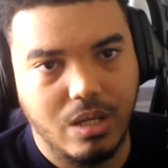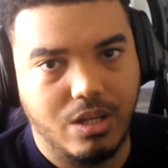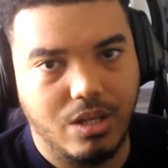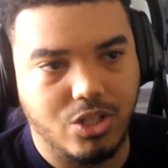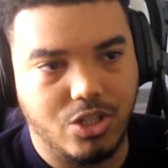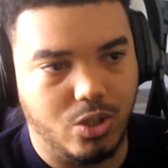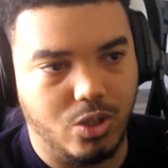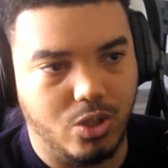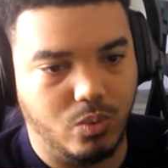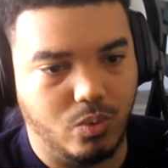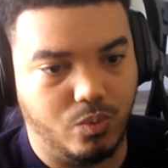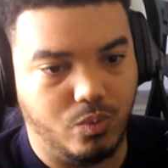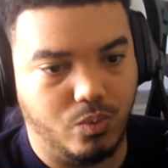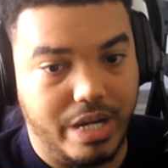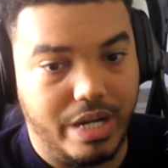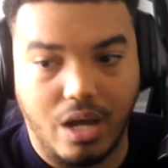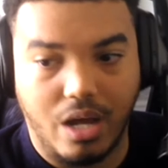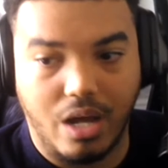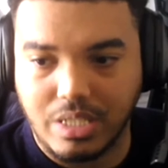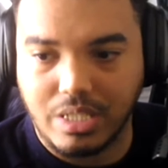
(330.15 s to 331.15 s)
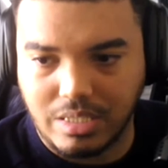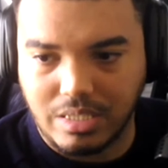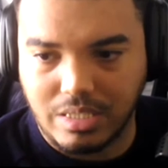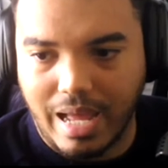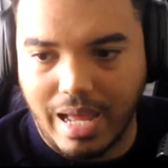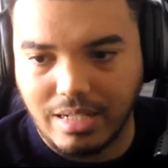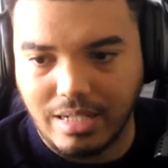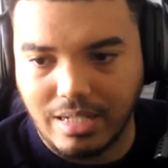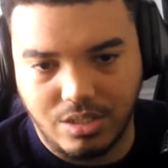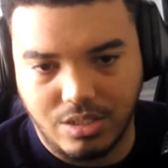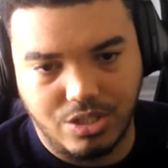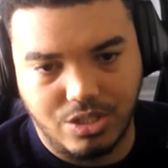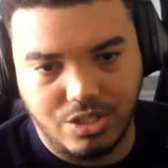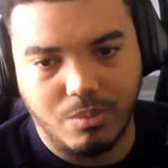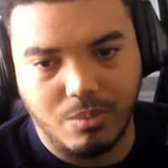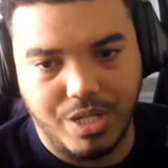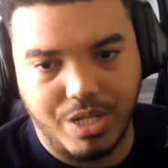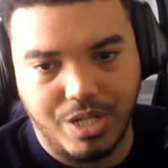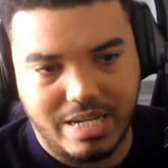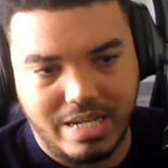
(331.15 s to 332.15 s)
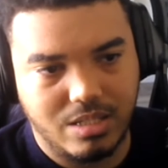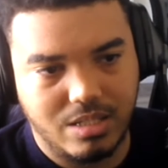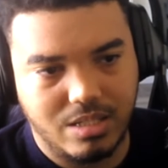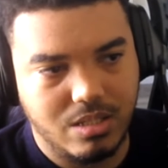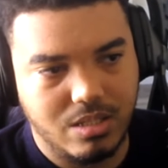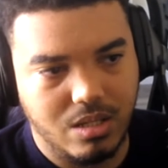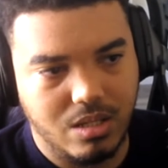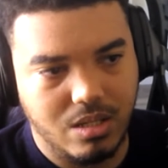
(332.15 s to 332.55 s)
to really understand the subjects.